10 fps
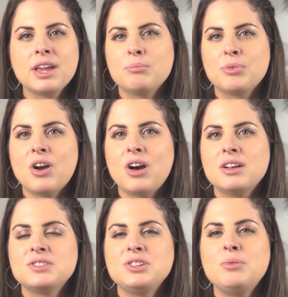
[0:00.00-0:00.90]
and
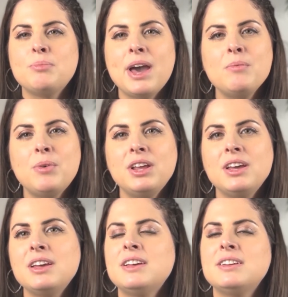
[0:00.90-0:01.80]
bras. You might want
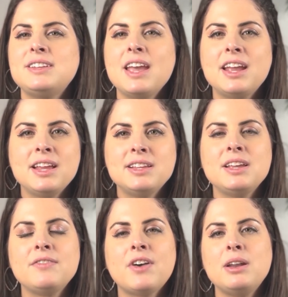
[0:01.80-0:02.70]
to take it
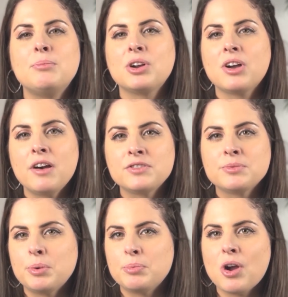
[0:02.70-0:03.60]
easy, find a more
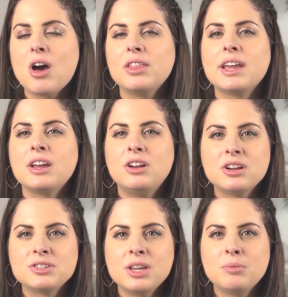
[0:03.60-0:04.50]
comfortable bra like a
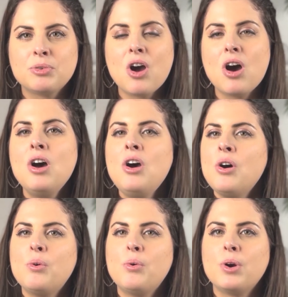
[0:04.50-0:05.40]
nursing bra
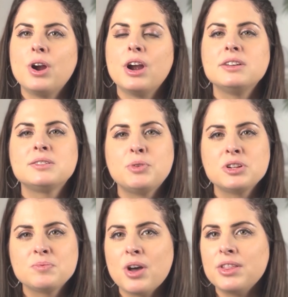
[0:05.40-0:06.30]
or a
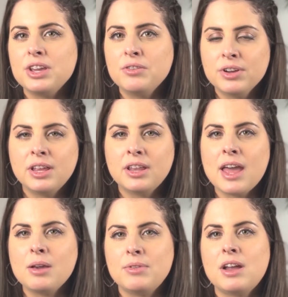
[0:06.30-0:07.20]
sports bra that you really
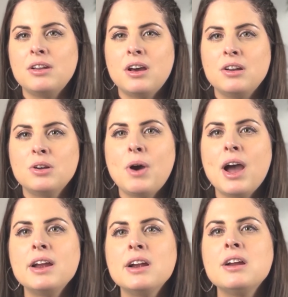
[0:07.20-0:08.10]
like without an
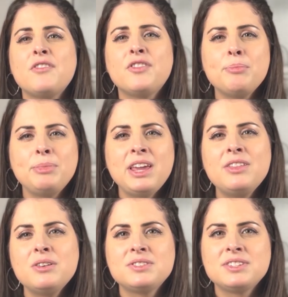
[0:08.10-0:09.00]
underwire. For me,
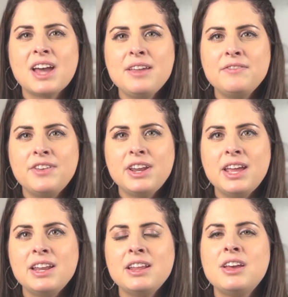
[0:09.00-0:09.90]
those tight
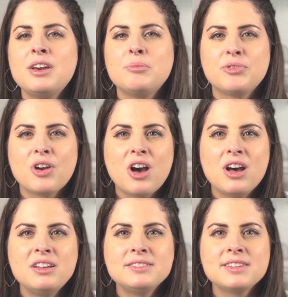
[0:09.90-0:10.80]
fitted
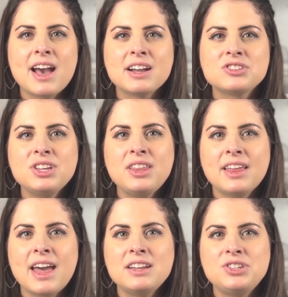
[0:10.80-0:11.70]
bras actually
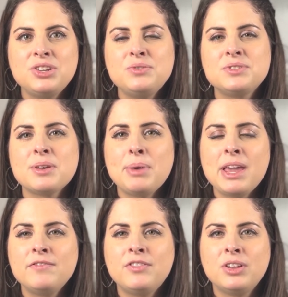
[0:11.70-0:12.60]
led to some
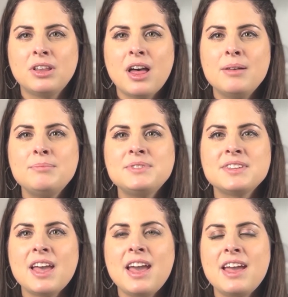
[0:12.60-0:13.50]
painful lumps
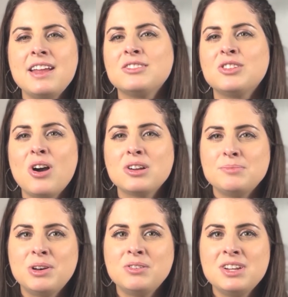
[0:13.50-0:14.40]
and clogged
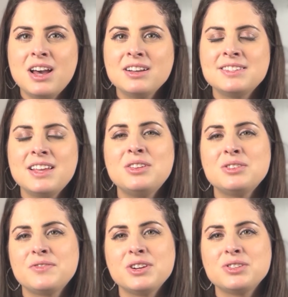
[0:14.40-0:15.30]
milk ducts in
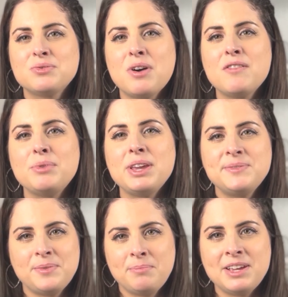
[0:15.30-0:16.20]
those first 12
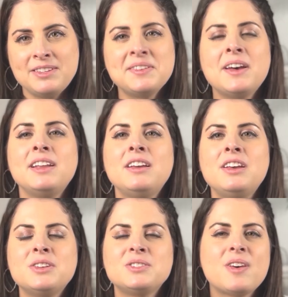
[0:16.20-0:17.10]
weeks with my son.
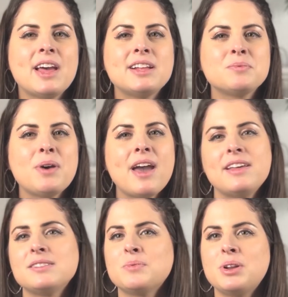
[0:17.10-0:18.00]
So that's why
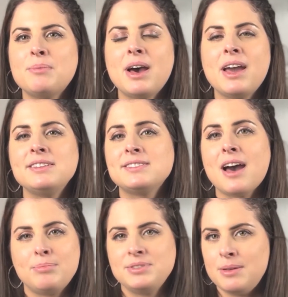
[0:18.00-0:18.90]
that's one of my
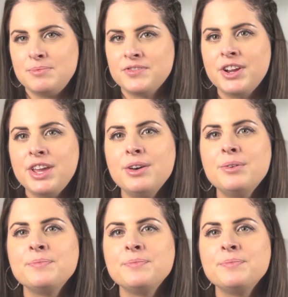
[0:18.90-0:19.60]
top tips for you.